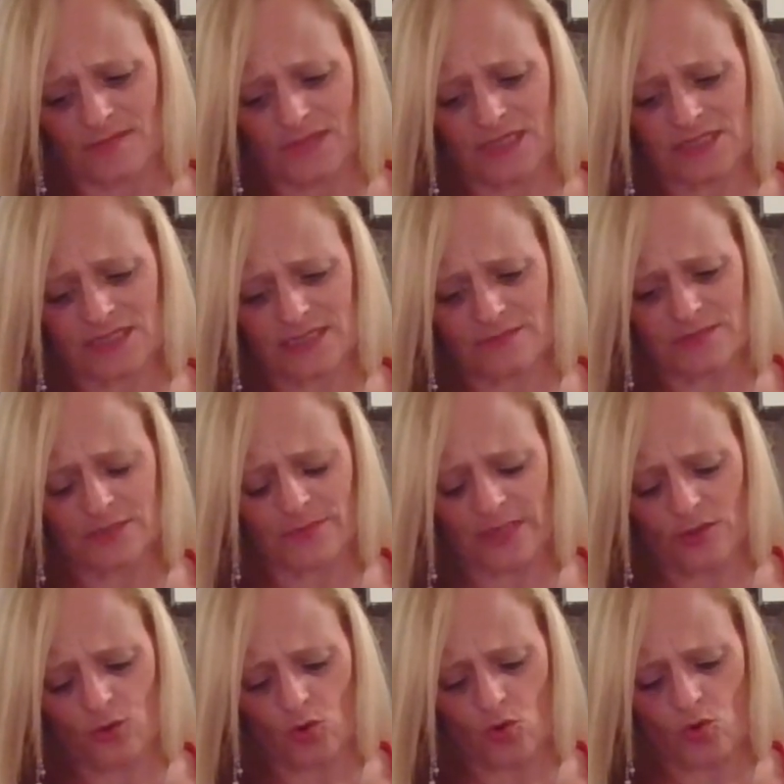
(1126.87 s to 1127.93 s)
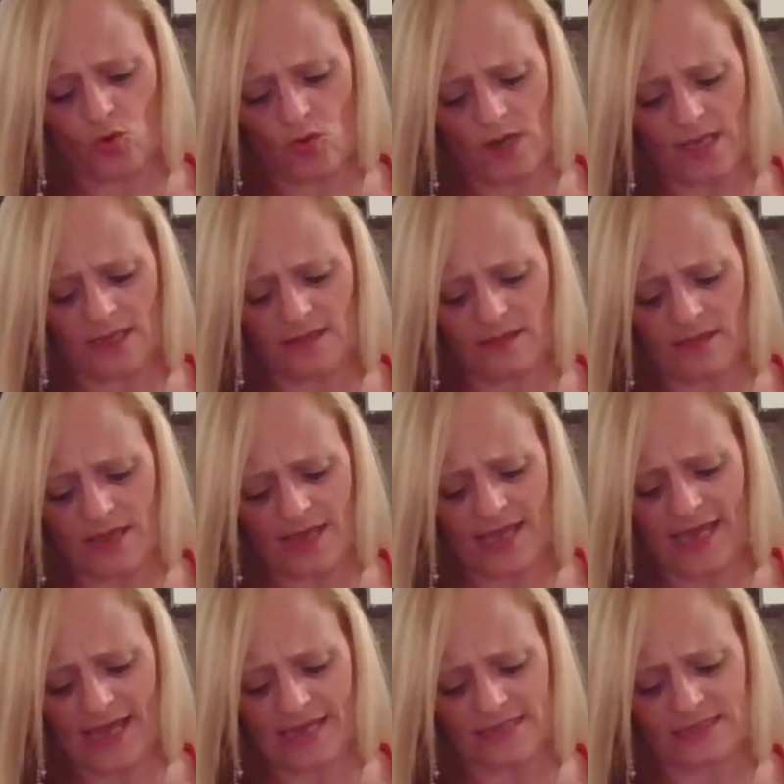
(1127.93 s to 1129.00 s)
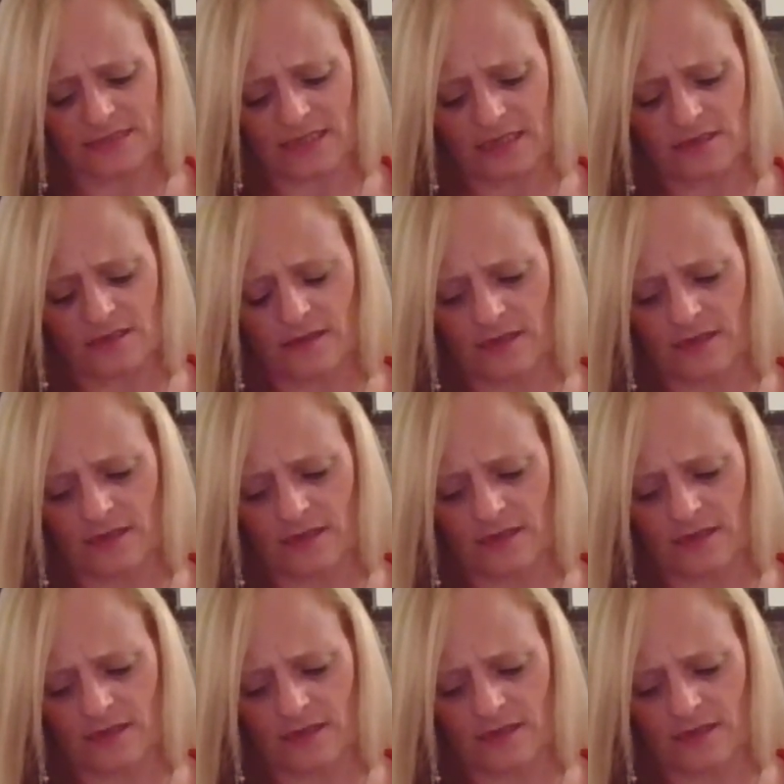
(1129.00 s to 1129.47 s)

This seems to be all in their head. They're